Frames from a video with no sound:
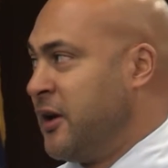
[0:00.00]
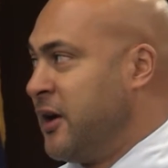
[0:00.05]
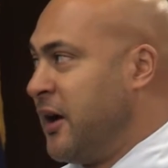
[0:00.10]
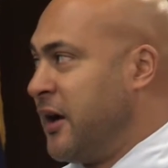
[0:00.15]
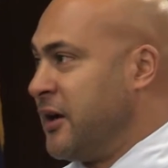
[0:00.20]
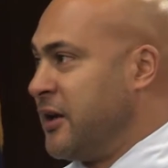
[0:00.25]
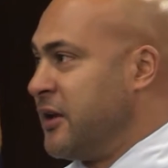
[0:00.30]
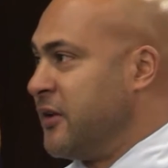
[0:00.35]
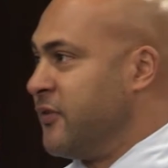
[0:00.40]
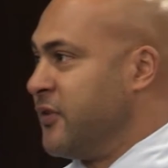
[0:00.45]

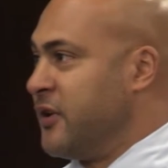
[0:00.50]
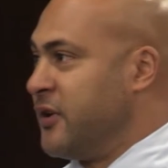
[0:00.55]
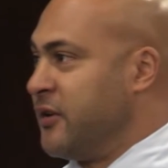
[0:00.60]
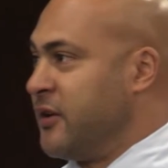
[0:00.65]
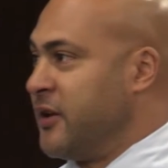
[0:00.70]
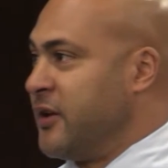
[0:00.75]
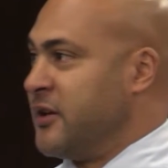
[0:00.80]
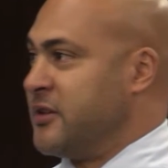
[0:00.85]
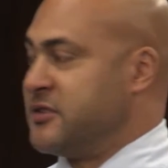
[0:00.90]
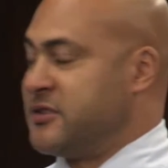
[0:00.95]
I give an
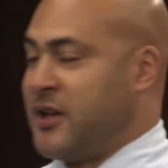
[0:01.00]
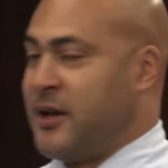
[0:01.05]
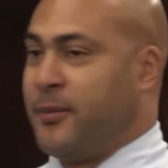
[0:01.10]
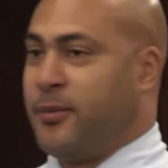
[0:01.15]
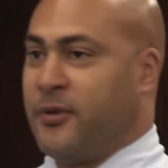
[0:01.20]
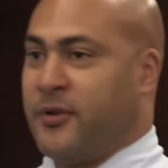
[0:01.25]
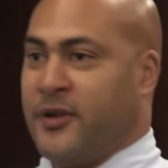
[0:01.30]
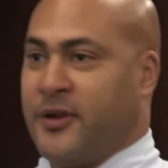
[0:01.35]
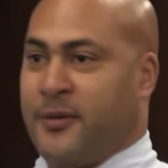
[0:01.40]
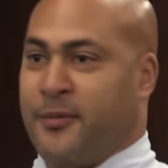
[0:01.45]

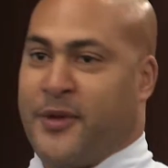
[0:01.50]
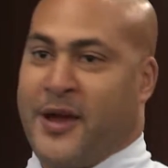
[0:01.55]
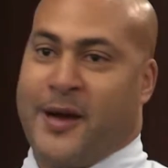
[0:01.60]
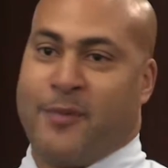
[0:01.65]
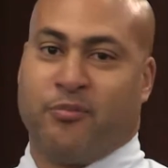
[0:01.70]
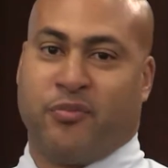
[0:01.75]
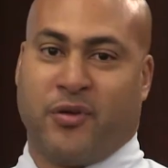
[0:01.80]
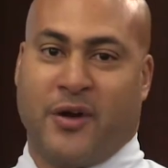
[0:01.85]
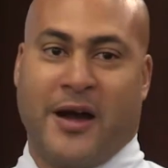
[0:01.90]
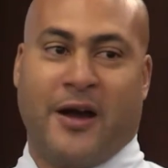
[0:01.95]
example that I'm
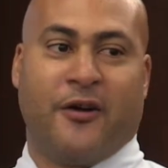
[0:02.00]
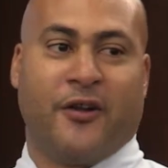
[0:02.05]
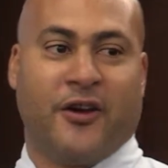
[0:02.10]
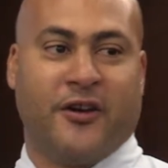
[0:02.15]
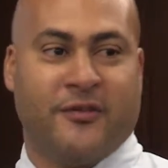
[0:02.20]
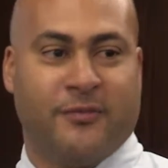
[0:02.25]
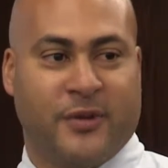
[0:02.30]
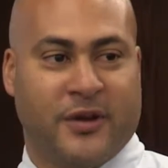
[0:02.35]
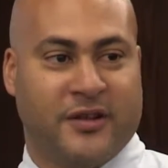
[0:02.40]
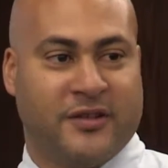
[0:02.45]
not proud
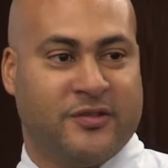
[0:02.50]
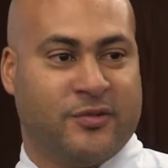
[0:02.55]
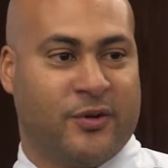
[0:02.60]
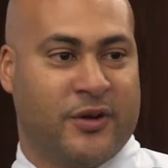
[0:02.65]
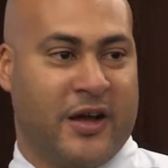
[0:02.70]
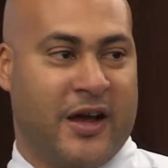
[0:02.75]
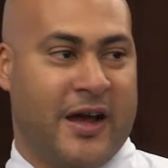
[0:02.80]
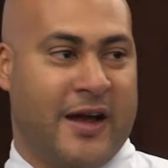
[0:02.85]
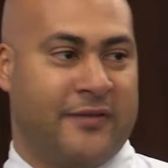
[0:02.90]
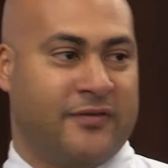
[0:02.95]
of, but it's one
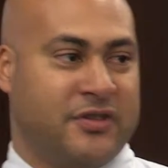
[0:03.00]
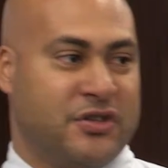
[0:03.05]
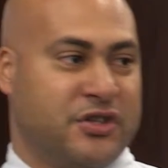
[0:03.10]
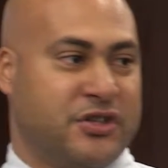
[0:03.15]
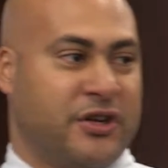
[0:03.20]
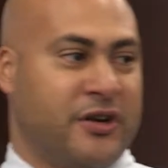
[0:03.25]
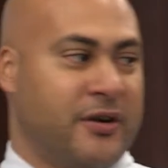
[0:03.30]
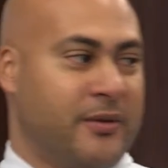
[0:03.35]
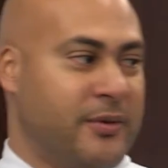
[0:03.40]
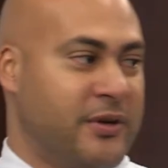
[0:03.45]
I have to
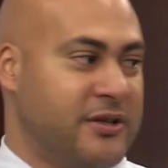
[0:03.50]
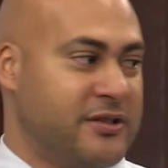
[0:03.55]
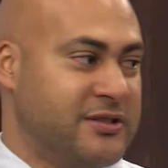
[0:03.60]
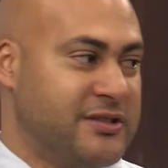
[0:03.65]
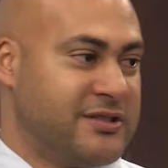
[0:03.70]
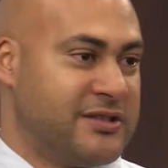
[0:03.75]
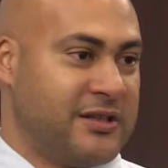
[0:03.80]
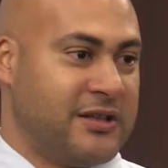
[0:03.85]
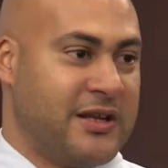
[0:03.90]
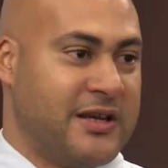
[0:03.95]
share because
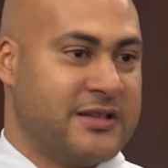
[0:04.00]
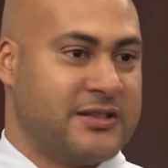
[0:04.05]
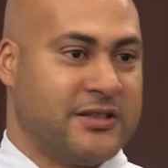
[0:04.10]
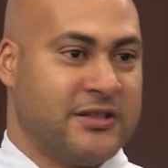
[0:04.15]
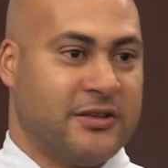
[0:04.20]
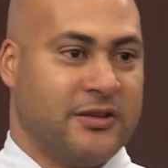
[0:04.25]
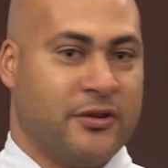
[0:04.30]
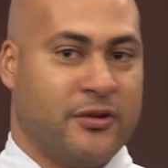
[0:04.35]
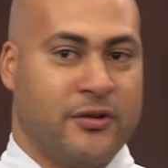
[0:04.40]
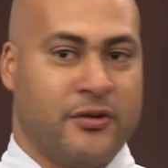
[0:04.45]
it's a
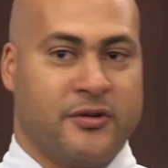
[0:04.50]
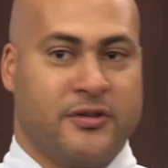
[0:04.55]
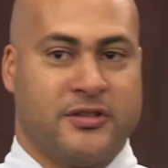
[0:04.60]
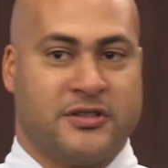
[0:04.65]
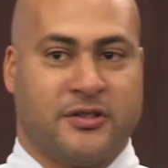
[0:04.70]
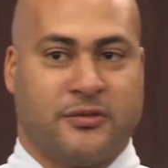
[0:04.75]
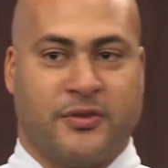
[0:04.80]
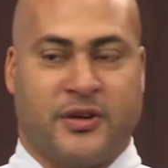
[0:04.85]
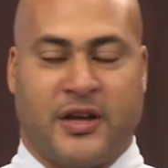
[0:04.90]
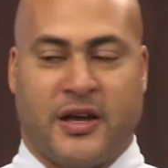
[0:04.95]
lesson learned.
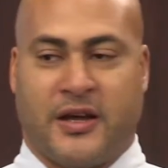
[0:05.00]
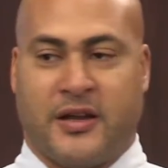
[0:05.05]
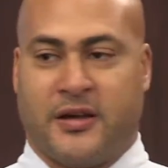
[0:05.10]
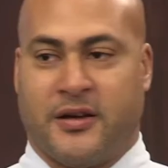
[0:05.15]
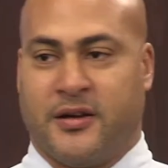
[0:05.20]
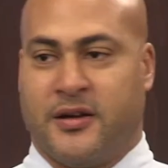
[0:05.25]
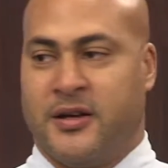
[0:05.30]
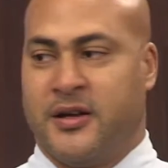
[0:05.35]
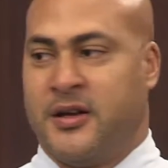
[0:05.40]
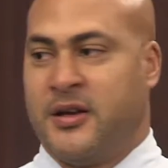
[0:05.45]
So we had
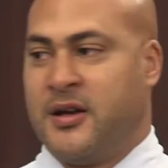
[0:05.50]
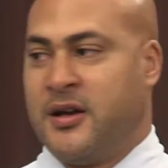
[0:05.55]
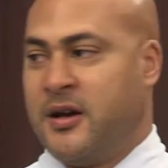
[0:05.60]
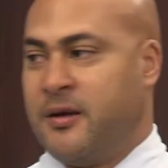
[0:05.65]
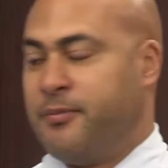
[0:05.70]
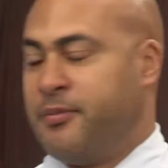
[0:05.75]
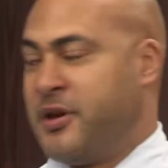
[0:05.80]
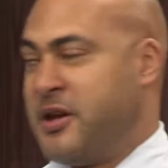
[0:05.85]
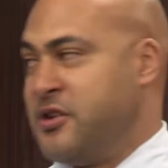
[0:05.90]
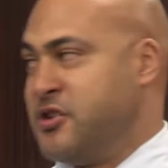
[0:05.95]
a
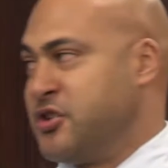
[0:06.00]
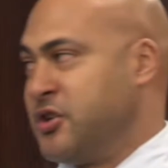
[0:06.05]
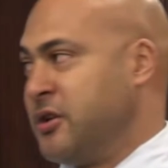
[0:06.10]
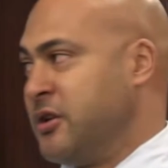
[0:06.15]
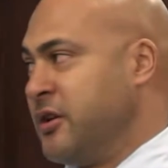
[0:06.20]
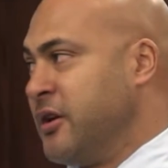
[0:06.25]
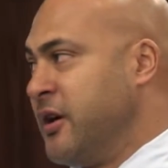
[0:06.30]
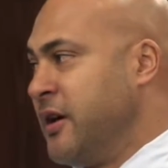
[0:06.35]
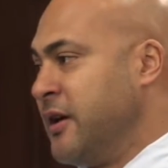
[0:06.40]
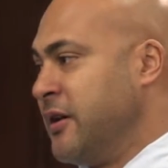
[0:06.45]

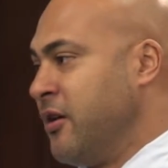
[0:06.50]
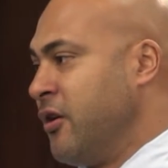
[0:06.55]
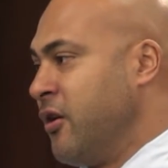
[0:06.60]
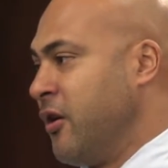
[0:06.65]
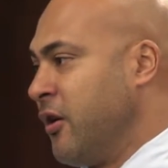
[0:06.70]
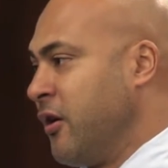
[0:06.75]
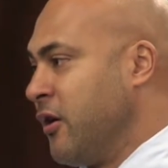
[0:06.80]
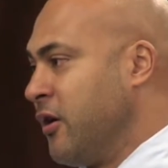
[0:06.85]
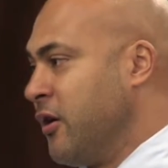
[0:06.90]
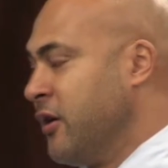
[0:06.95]
patient at
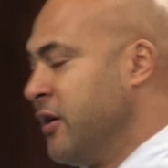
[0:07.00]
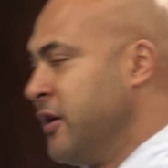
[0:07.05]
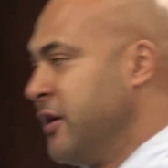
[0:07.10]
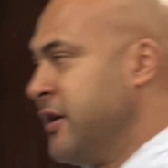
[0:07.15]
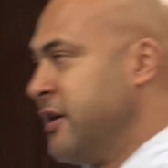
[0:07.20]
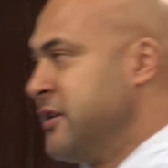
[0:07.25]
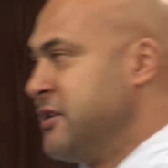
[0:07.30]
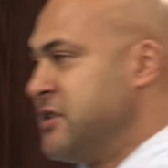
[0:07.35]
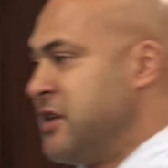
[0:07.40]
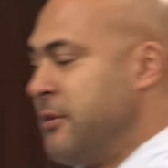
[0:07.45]
our
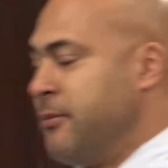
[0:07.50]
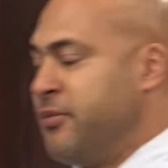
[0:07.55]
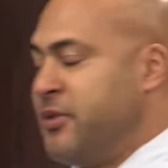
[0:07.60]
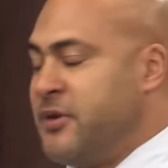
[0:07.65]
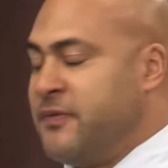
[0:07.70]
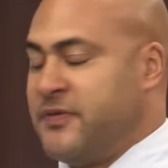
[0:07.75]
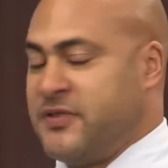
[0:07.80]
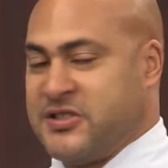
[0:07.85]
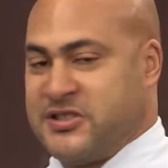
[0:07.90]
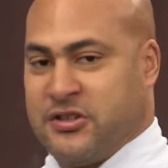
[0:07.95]
Tempe
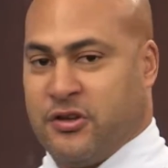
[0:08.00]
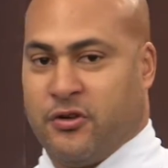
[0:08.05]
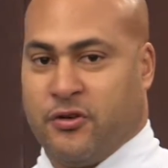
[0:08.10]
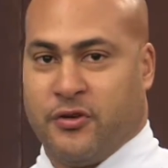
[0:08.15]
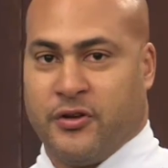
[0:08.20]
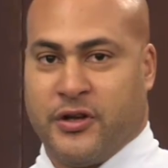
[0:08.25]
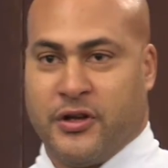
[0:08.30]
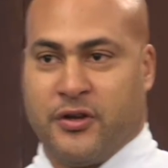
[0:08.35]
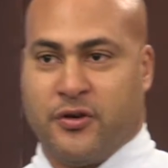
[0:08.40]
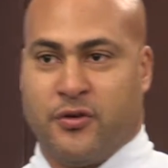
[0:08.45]

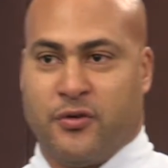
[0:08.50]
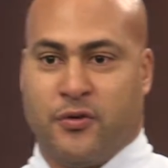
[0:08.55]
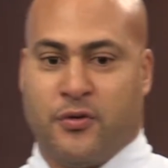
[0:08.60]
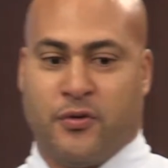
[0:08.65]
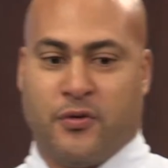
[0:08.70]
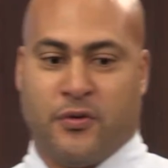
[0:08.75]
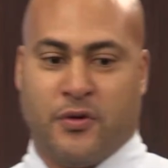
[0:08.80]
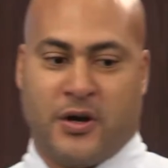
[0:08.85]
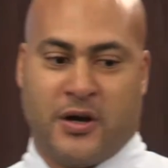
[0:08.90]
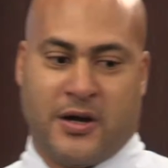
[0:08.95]
facility
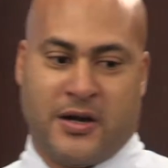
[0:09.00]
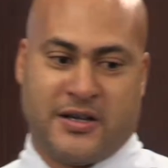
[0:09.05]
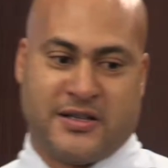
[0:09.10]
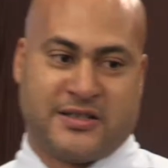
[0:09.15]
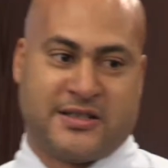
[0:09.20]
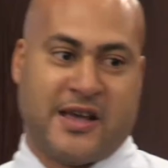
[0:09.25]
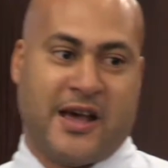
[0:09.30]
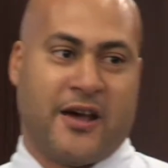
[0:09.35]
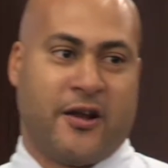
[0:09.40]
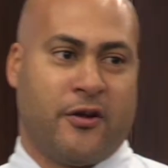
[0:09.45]
who
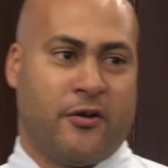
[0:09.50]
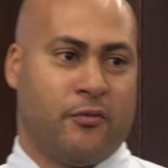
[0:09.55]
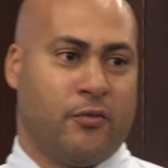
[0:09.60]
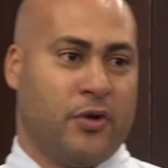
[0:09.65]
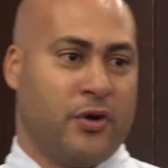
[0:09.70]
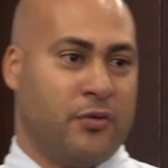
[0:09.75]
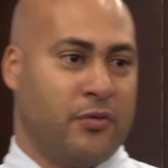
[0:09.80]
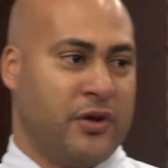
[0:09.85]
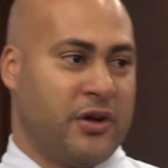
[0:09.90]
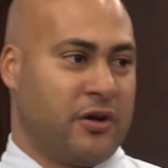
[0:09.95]
sat on
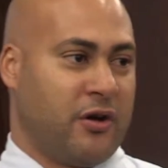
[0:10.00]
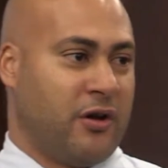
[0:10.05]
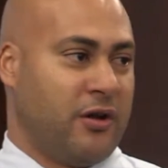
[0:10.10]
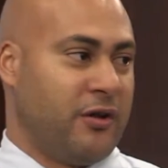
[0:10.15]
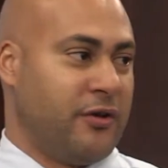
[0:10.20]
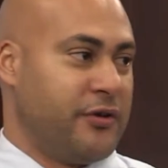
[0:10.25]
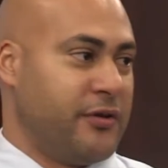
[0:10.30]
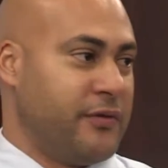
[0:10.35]
what we call our